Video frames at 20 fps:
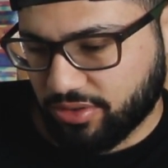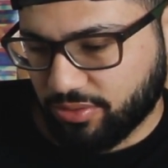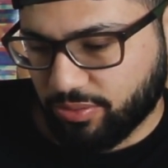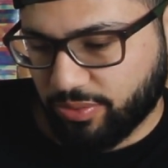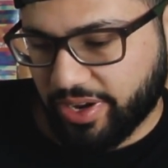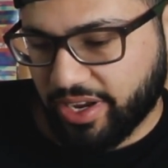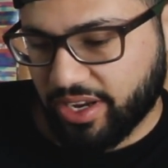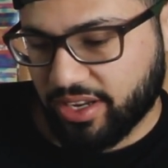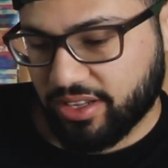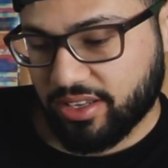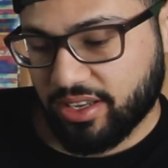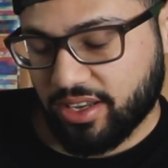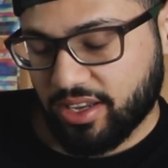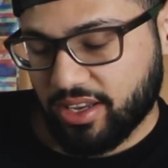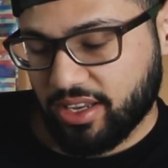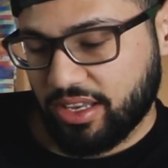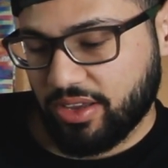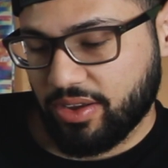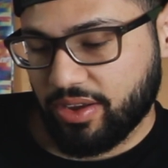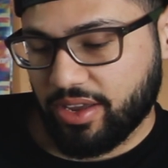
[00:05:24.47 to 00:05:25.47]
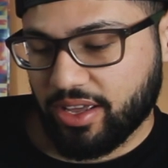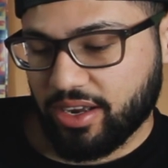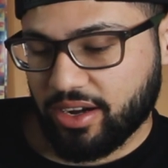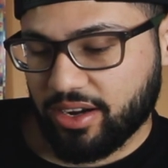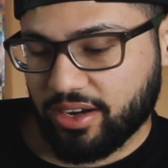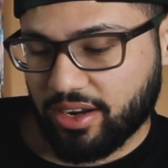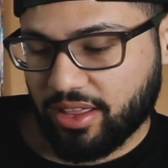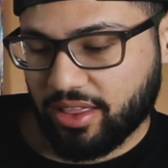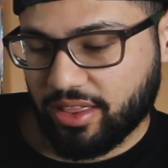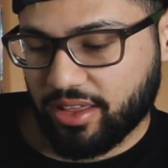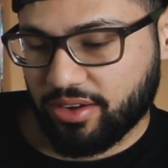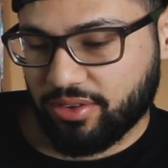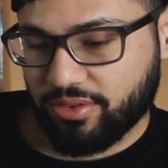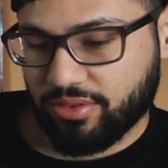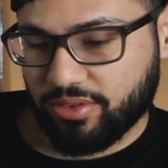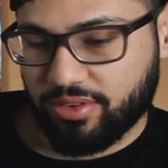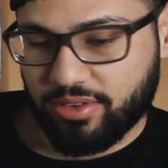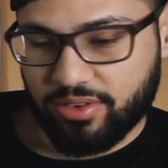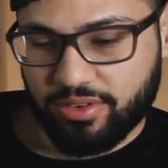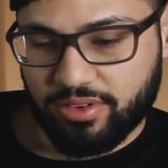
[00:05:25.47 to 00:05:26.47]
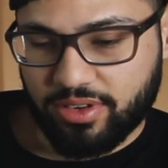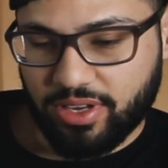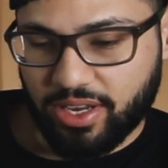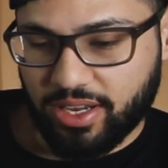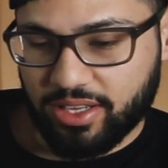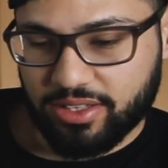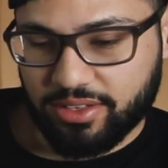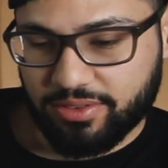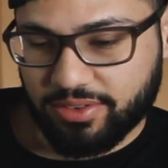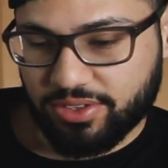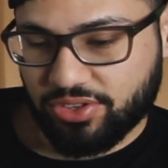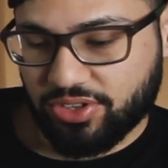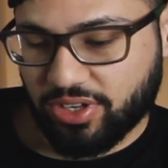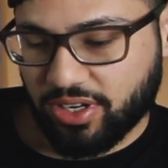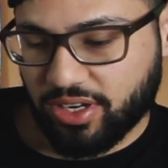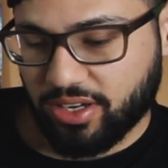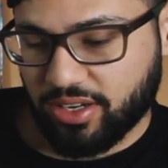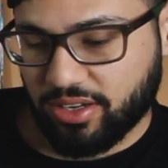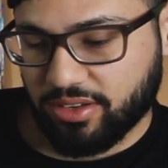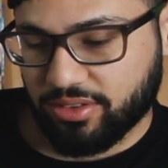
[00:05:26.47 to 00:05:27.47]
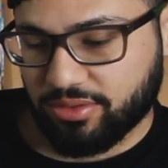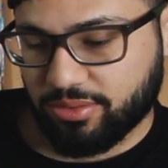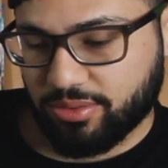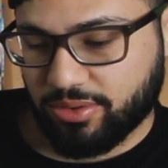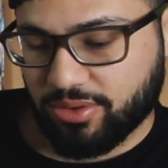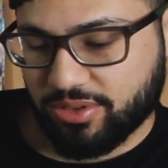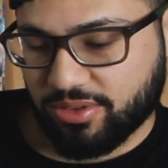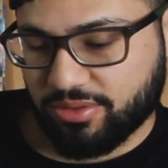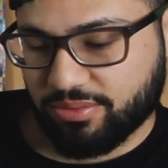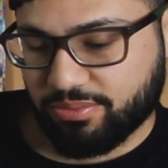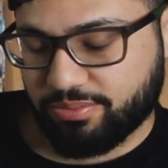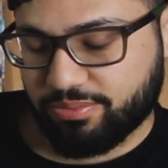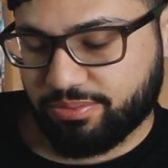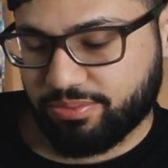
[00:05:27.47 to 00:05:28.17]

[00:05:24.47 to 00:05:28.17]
You wait, you get in, and then you can't even check out because